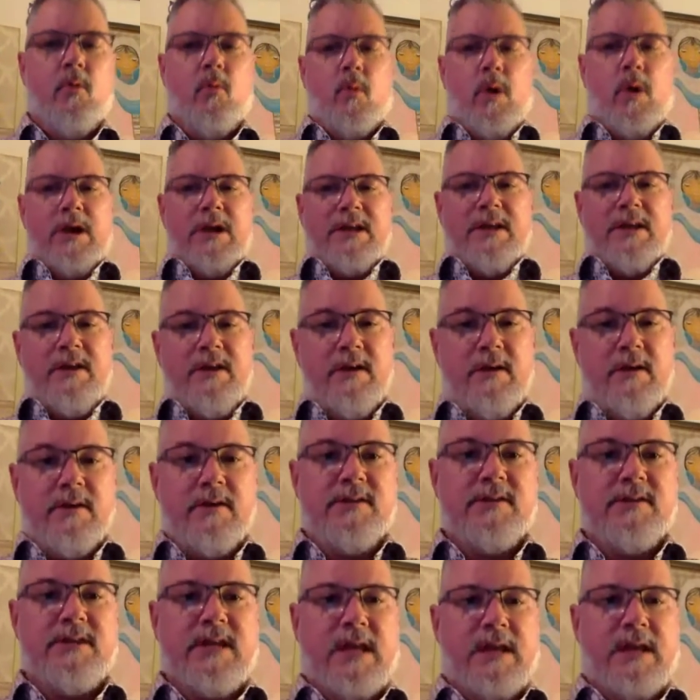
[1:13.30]
What
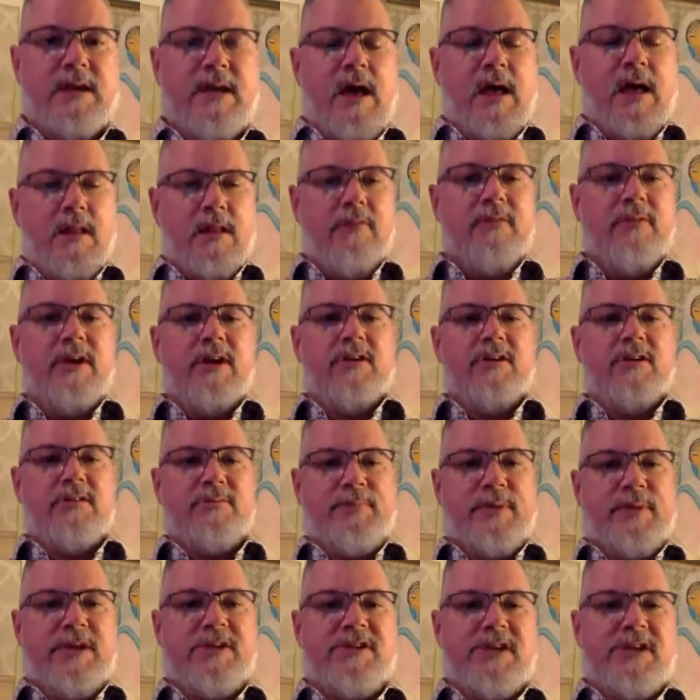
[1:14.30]
is an Elevator
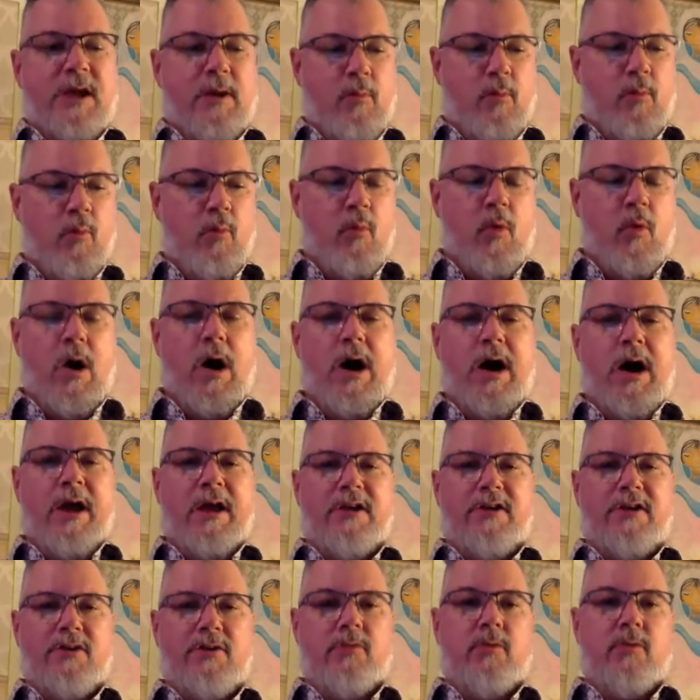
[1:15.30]
Speech and
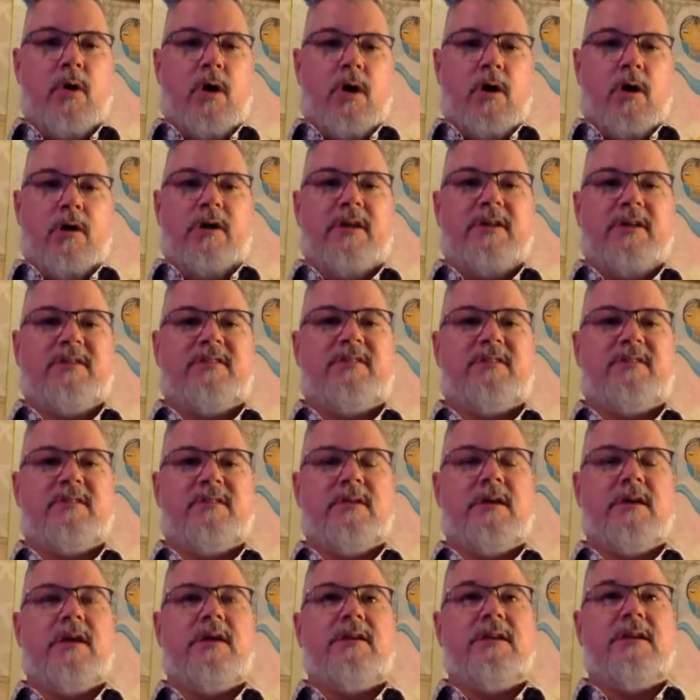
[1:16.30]
Why Do
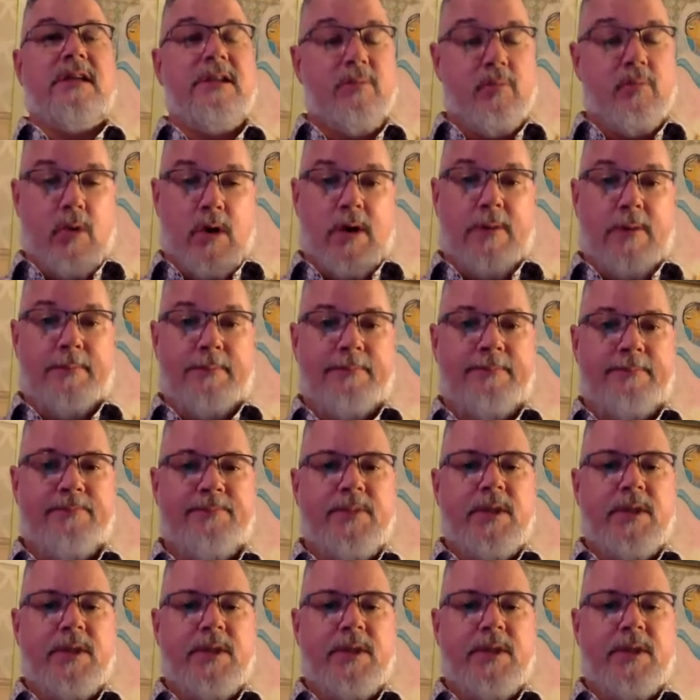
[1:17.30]
Artists Need One?